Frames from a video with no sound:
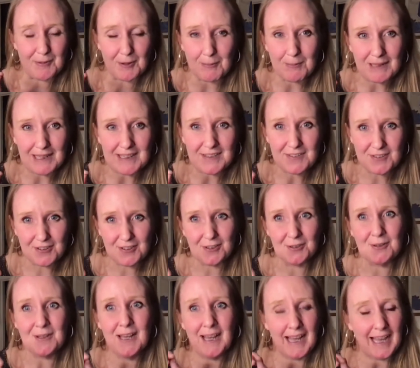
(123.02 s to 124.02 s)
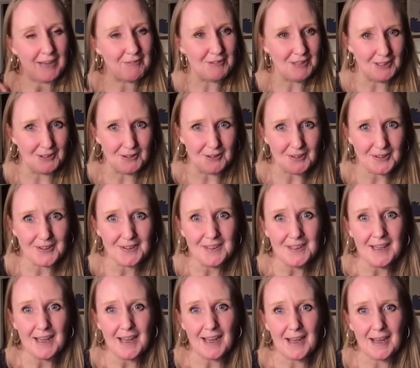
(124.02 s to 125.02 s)
so please do have a look.
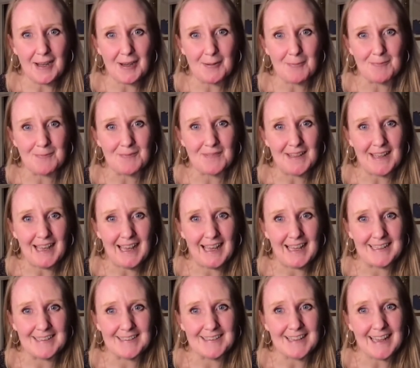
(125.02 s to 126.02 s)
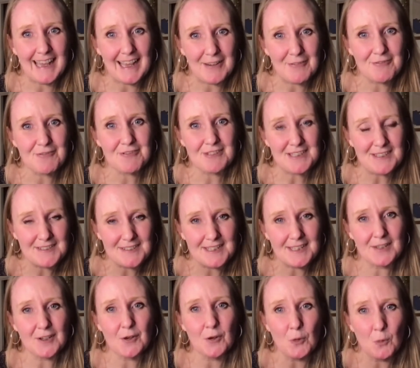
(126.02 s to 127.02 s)
And every
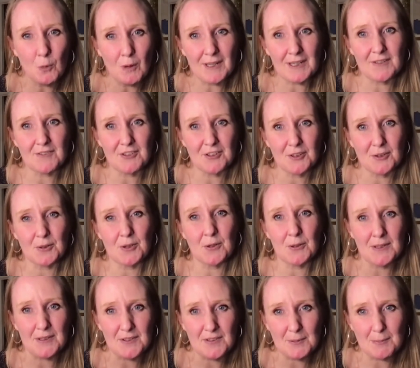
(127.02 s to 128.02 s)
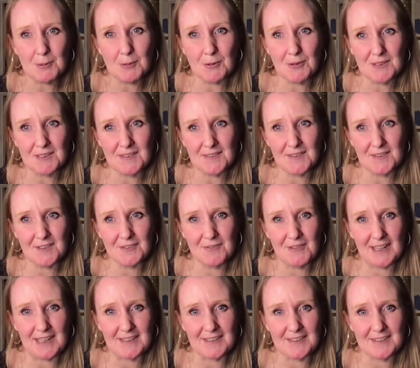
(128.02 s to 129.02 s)
single one of you who has supported this
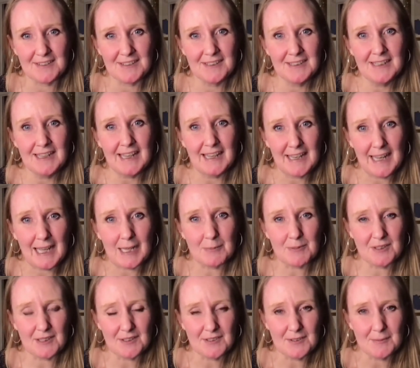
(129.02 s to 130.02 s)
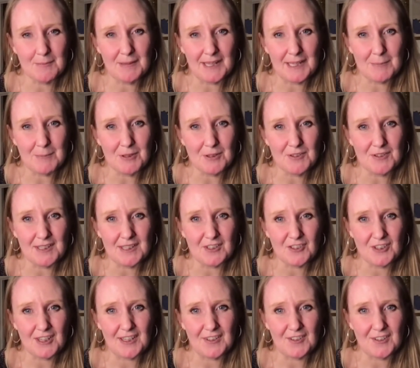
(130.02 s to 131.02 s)
event and helped us to make music
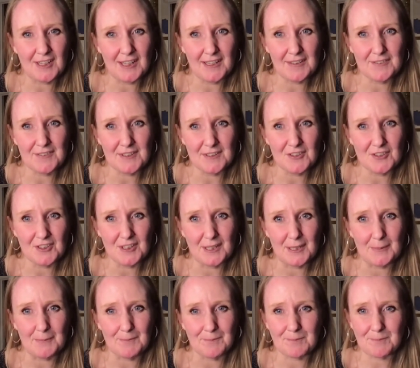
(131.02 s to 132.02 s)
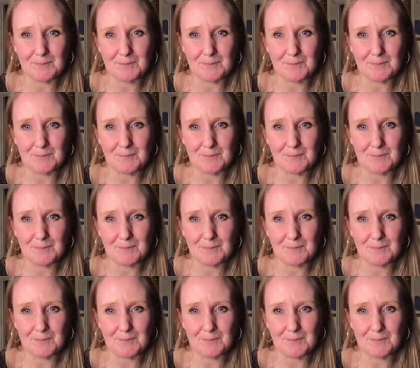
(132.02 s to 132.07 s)
change lives this year.